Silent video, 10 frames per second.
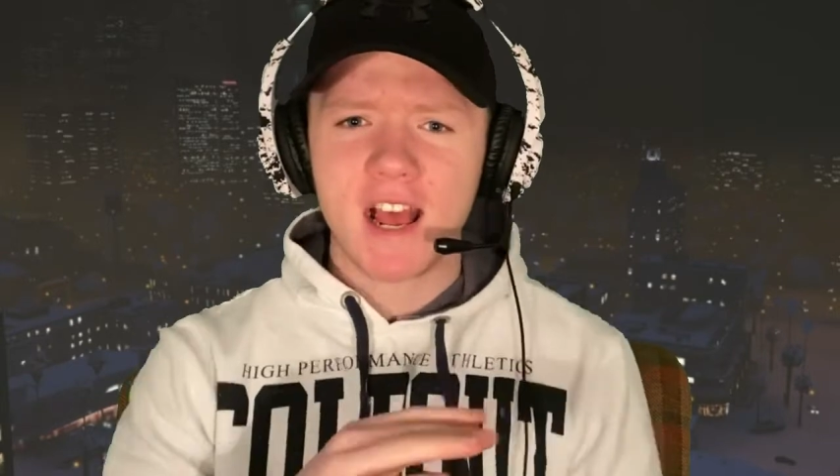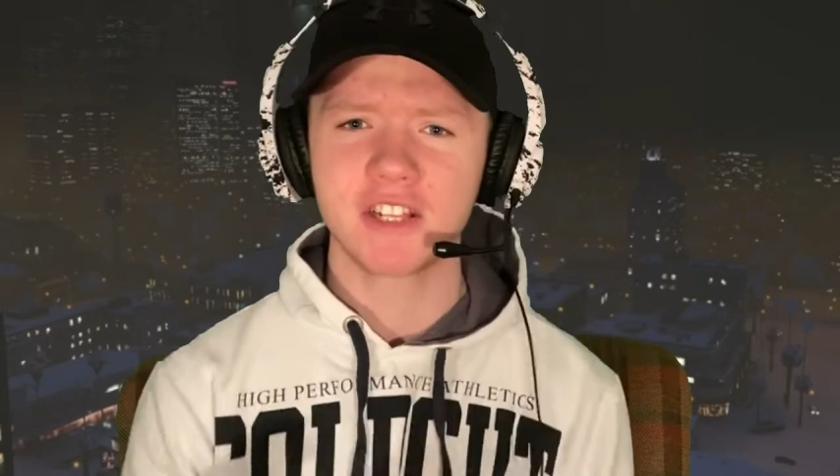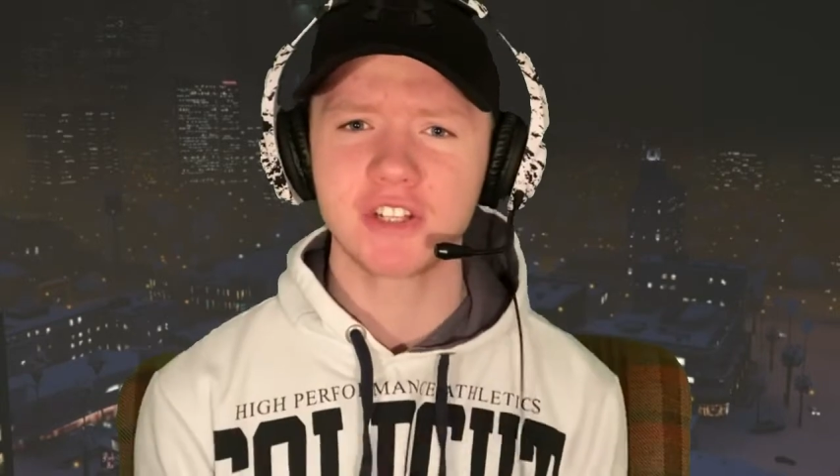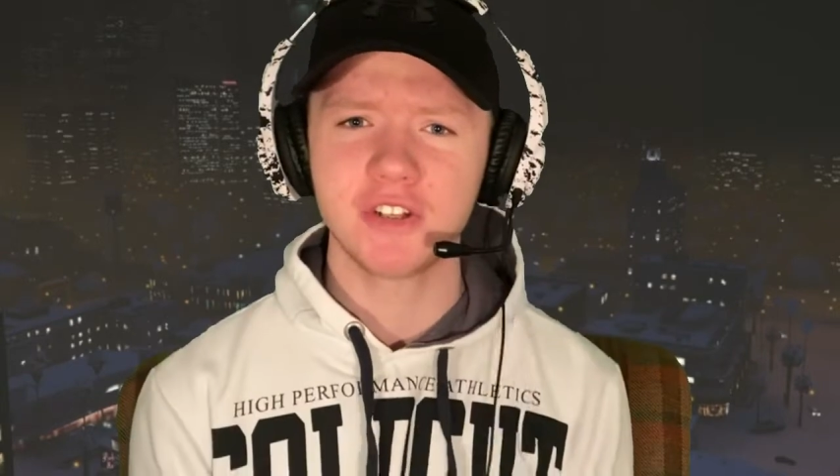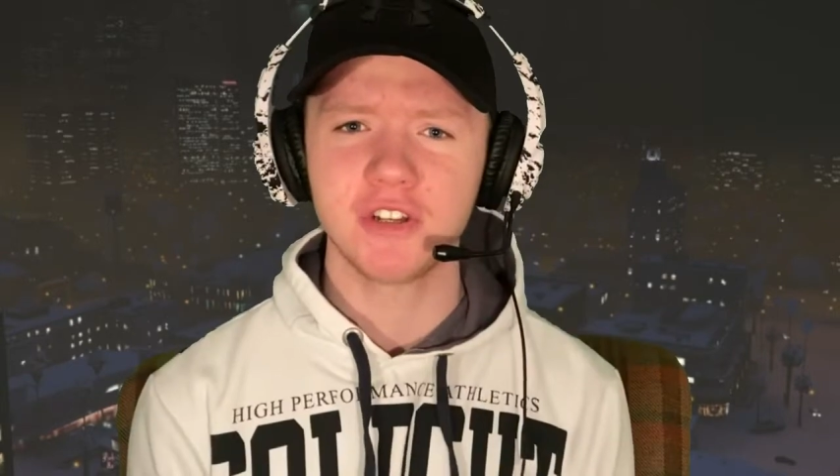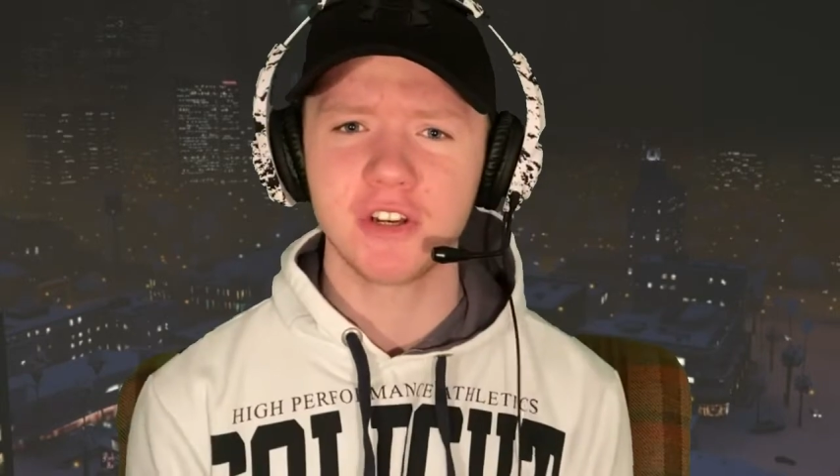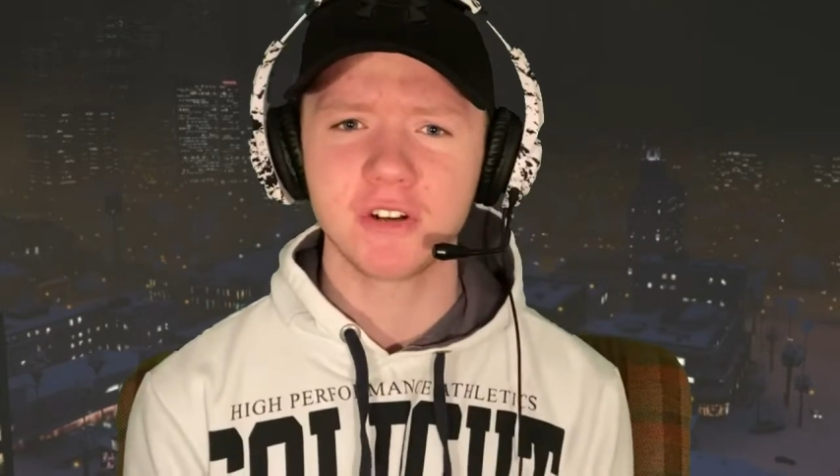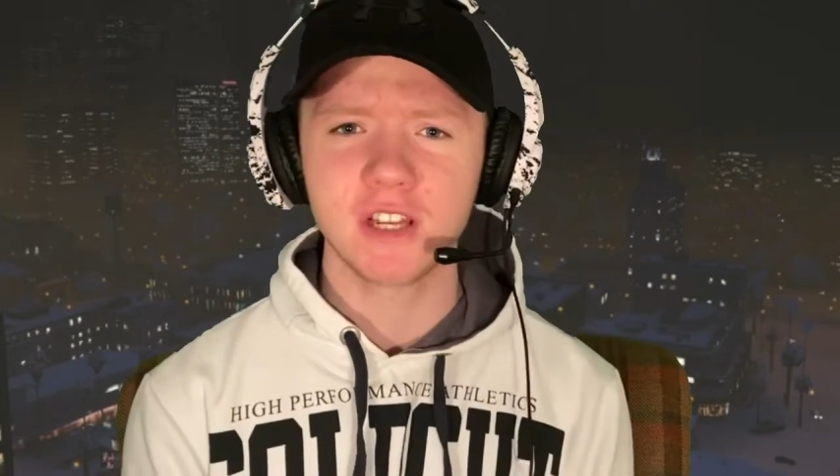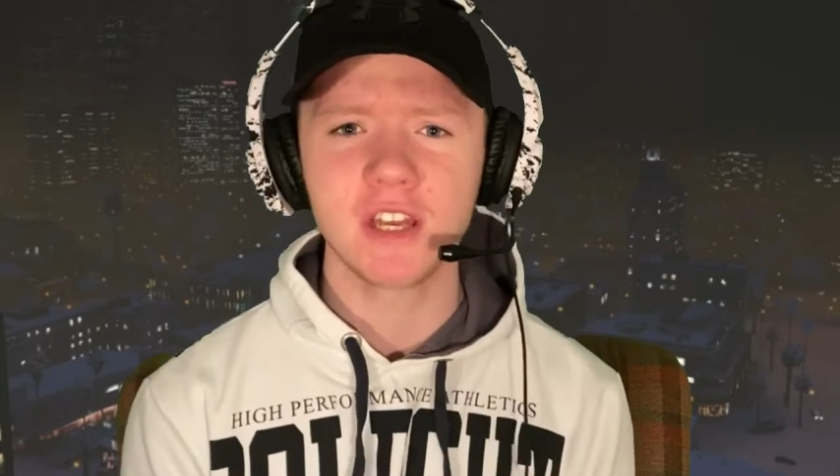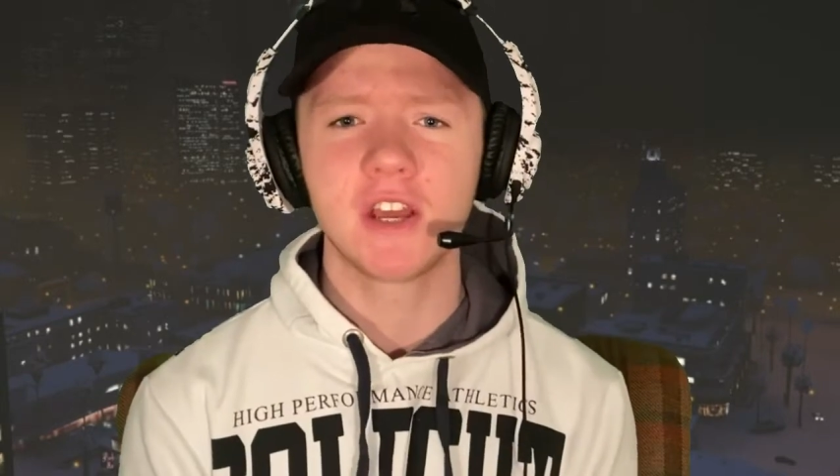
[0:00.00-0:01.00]
It's a
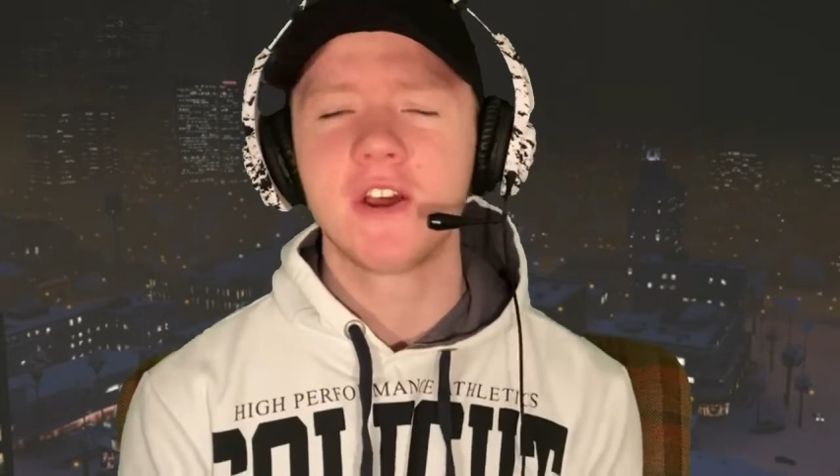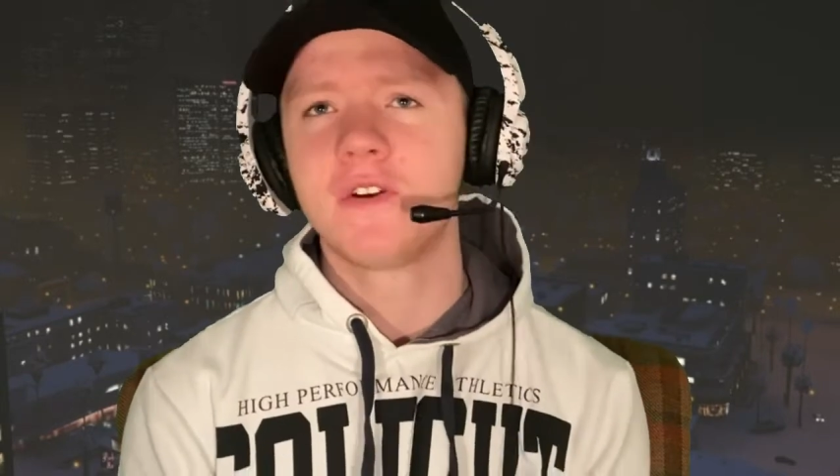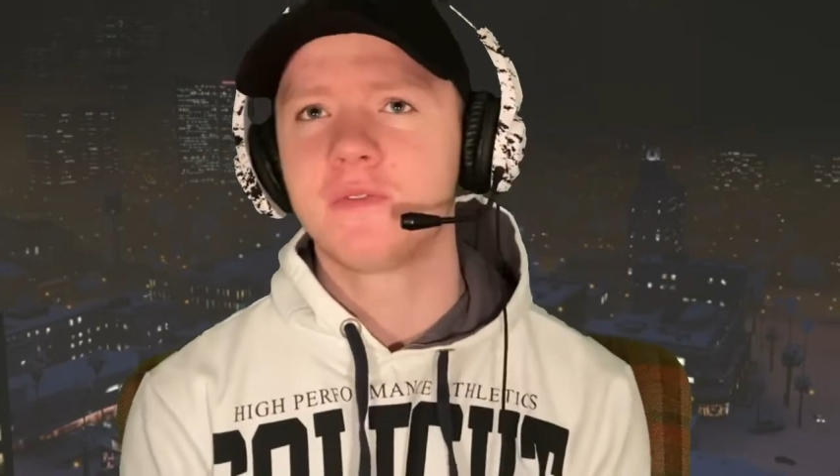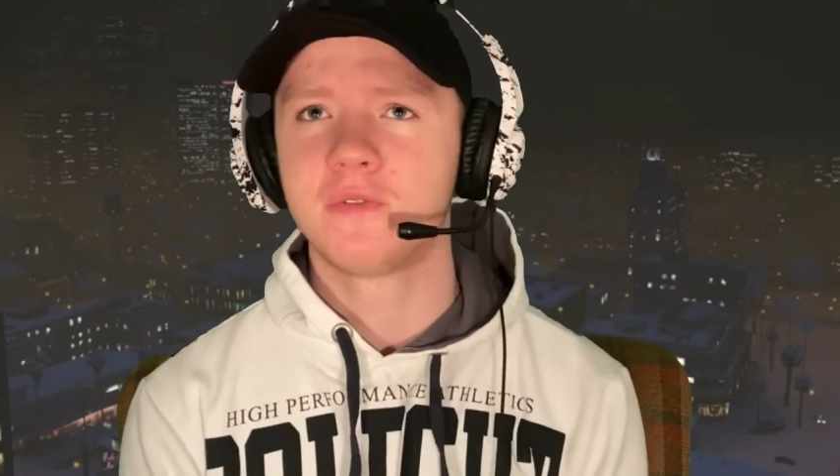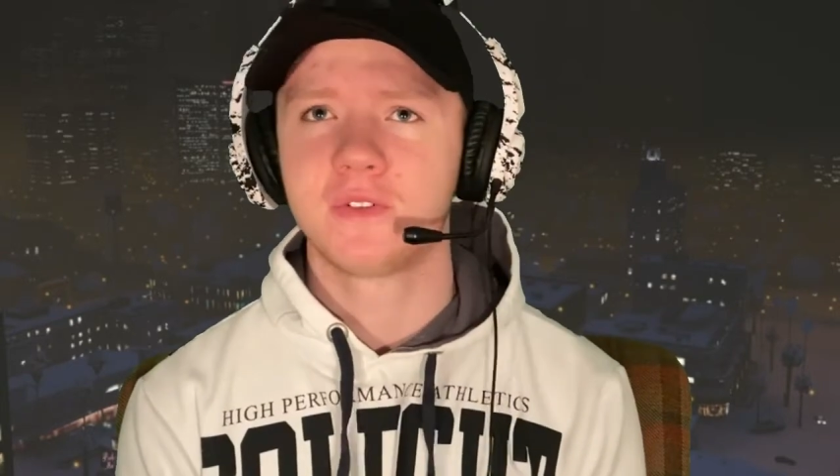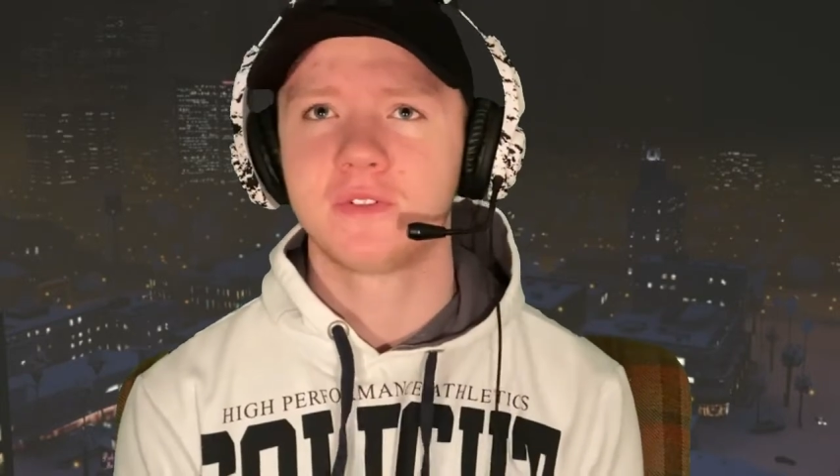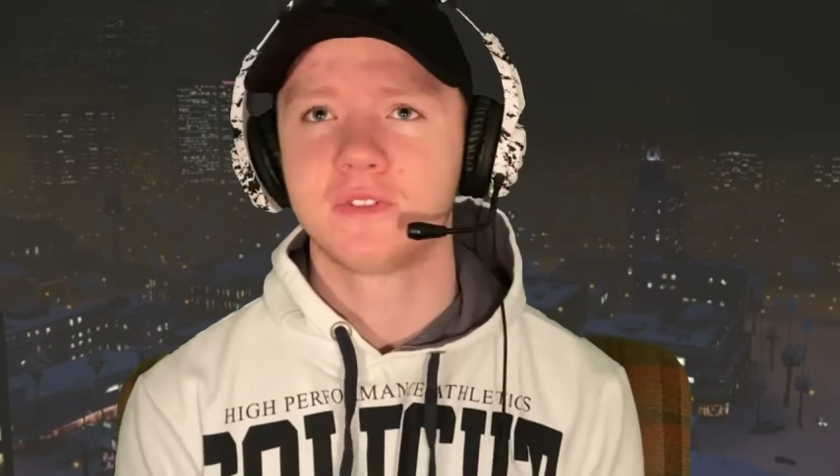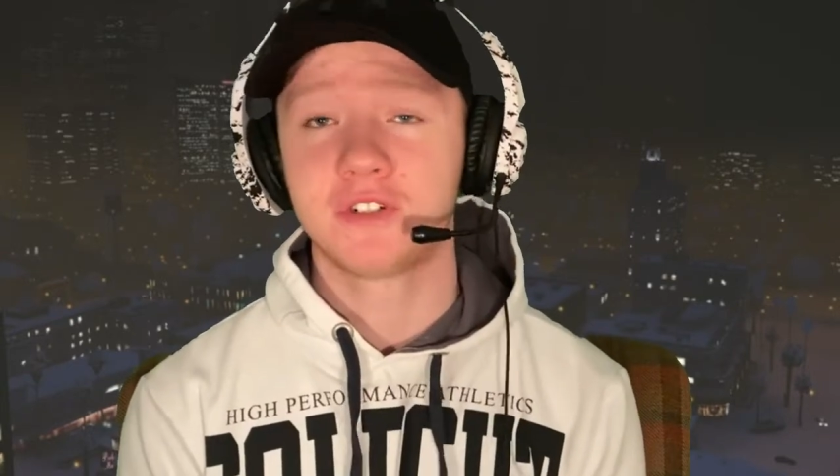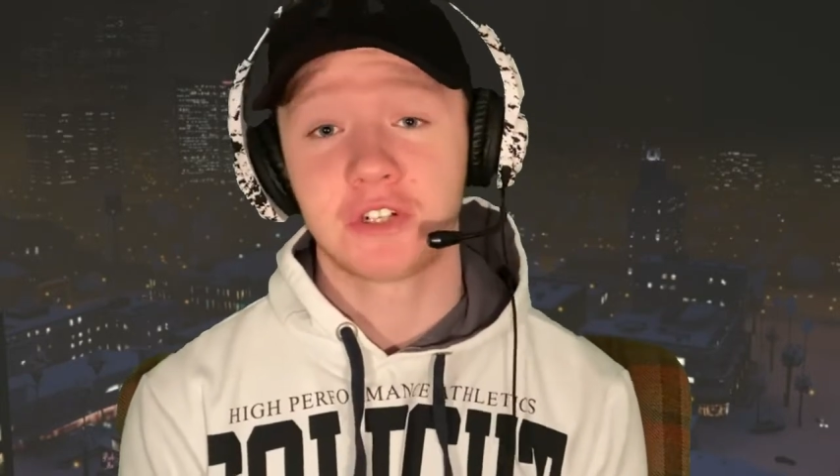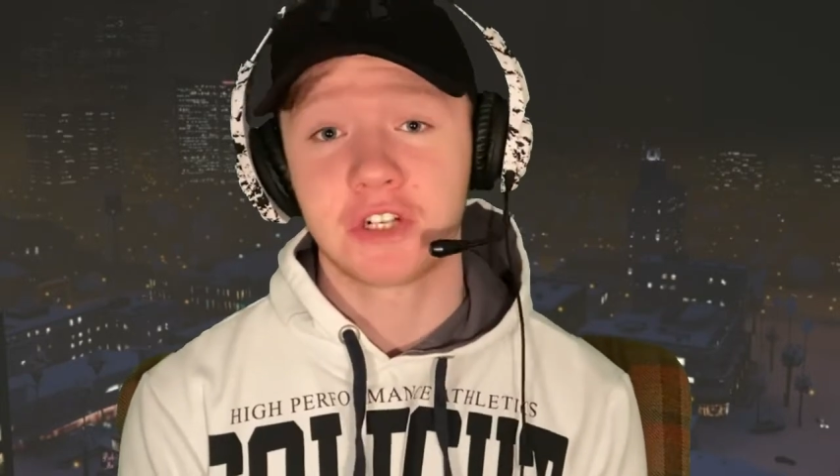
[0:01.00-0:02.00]
yearly
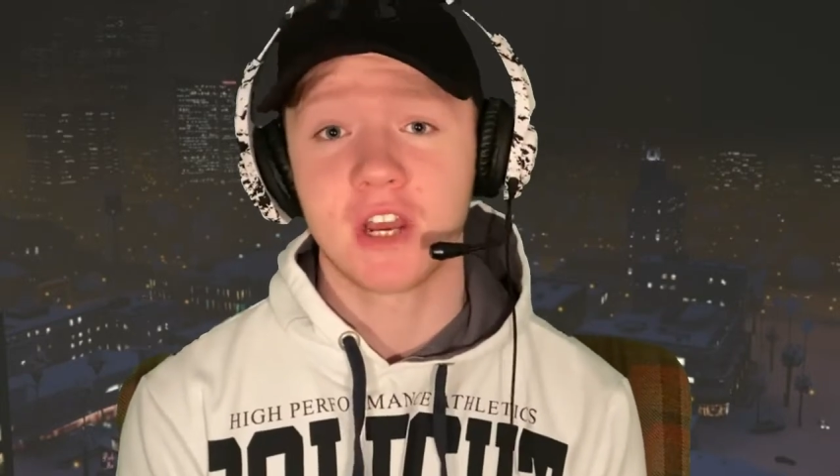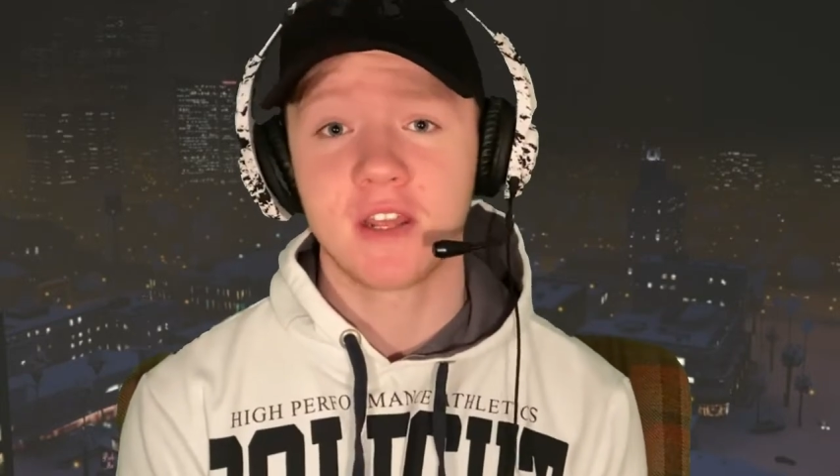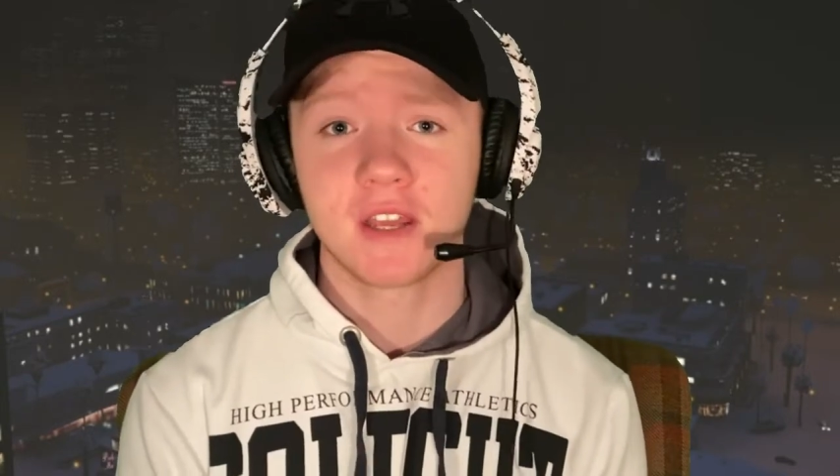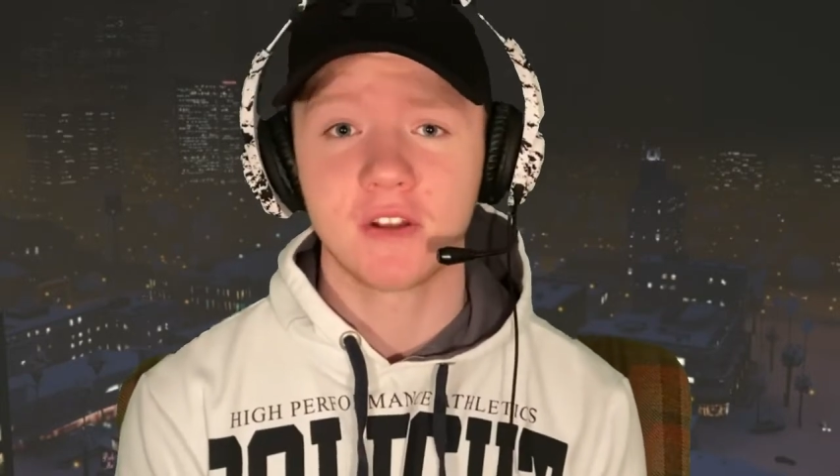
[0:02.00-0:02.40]
shite